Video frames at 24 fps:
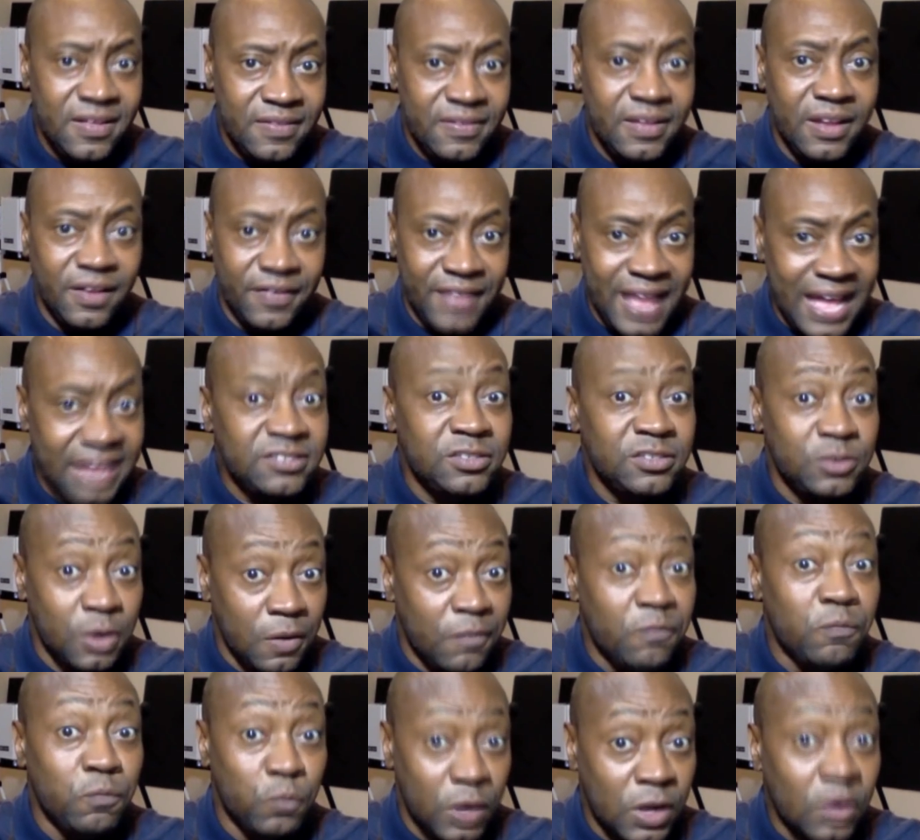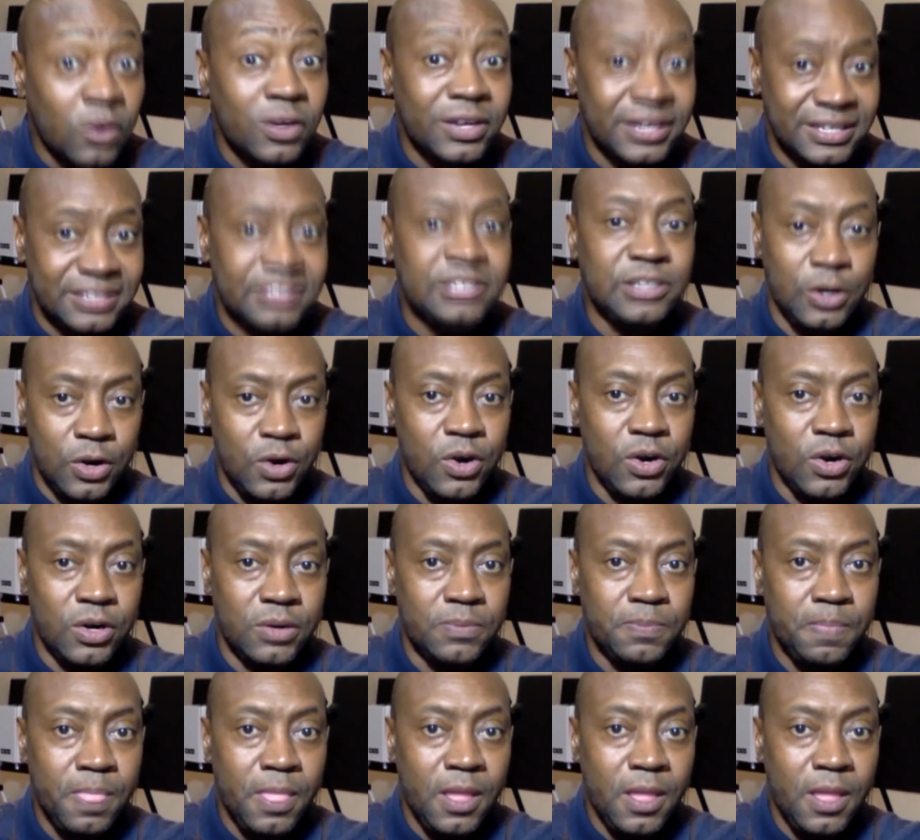Now, that's a real concern.